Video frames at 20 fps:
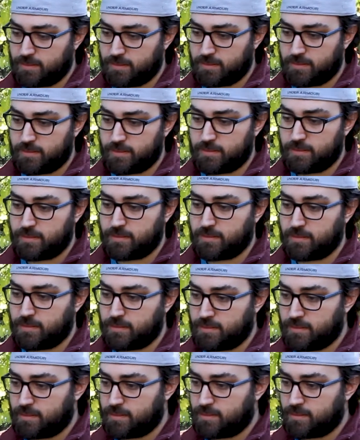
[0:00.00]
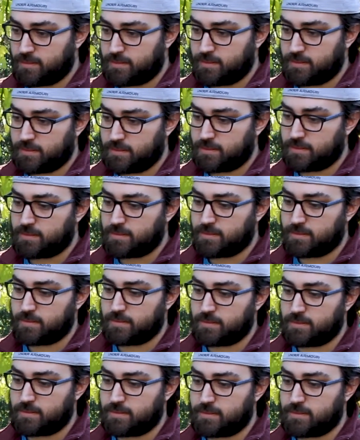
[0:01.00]

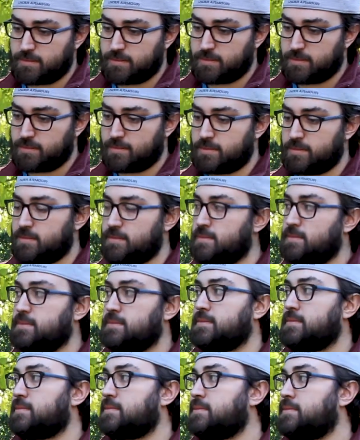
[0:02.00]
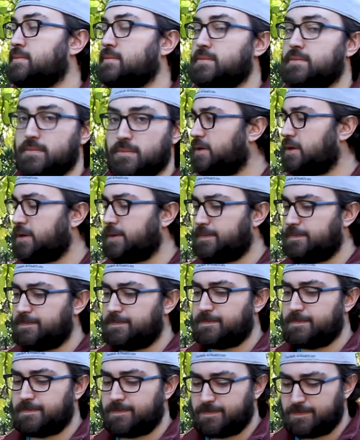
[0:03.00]

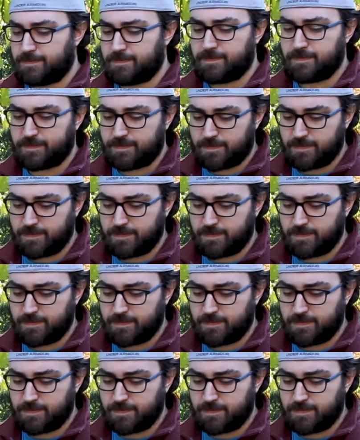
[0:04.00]
(not speaking)